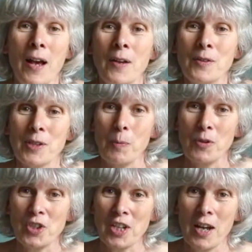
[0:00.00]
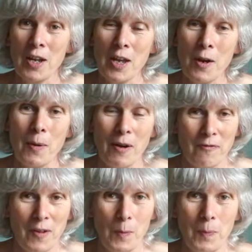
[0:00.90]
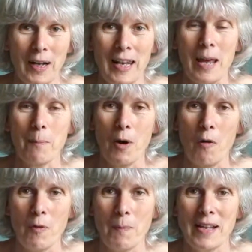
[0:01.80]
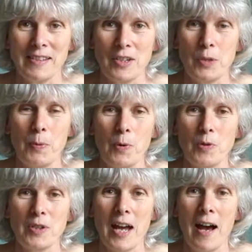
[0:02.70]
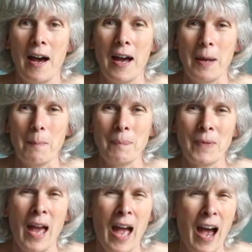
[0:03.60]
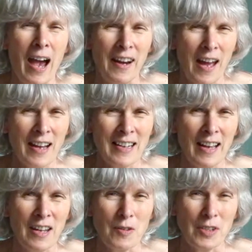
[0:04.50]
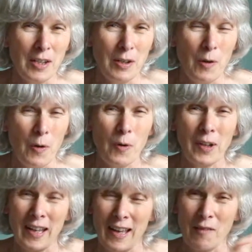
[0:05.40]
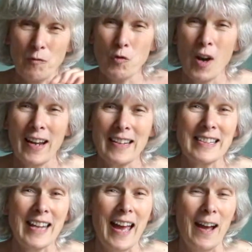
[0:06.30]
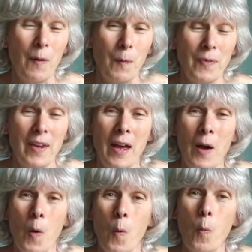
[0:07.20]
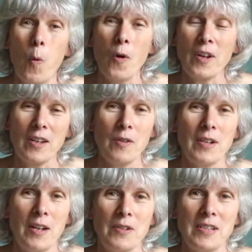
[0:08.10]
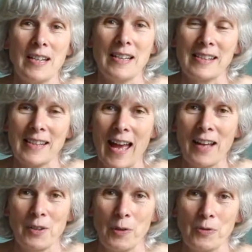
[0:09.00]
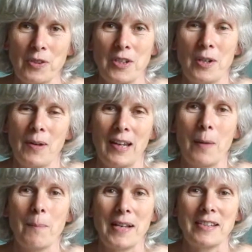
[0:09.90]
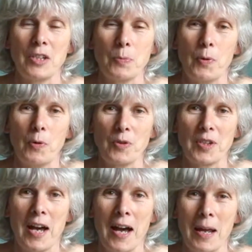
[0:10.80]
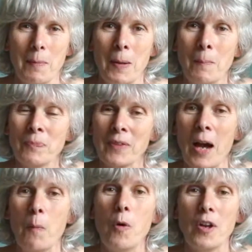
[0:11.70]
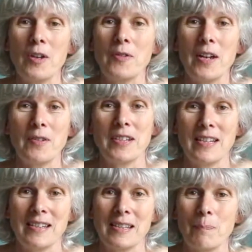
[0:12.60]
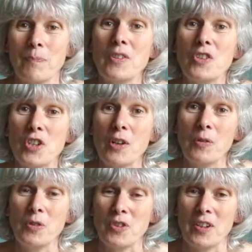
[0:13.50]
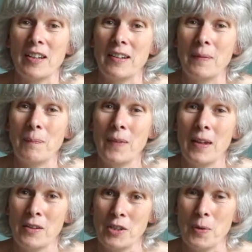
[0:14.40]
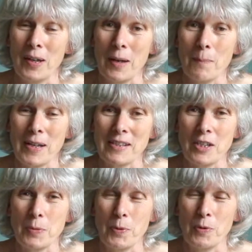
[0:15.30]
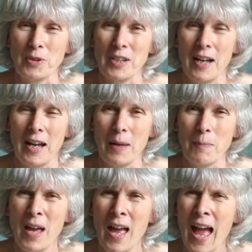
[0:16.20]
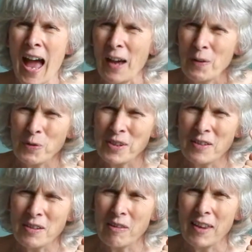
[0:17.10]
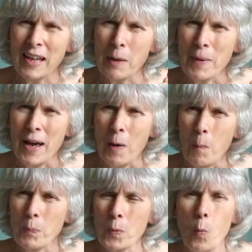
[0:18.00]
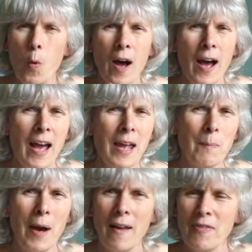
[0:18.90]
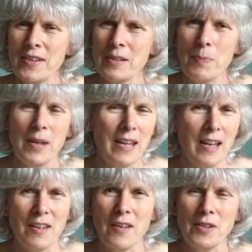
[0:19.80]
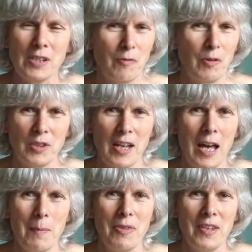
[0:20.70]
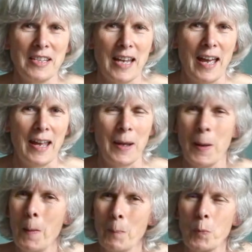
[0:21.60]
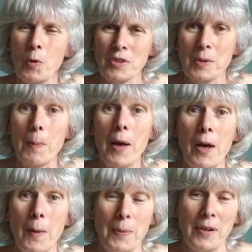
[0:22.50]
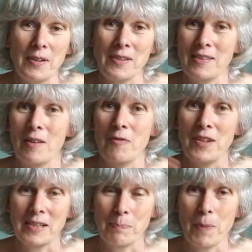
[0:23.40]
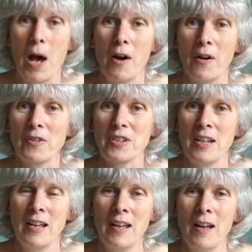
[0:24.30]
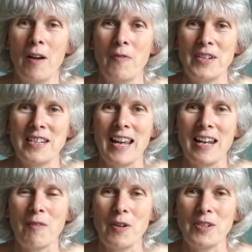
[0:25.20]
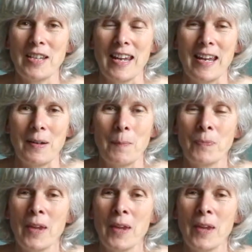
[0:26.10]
So we'll show you a film clip of a message board time, and I'd like you to look and write down what you notice adults doing at message board time and what you notice children doing at message board time, and also to think about why might this be a useful time in the day. What's the purpose of this part of the daily routine?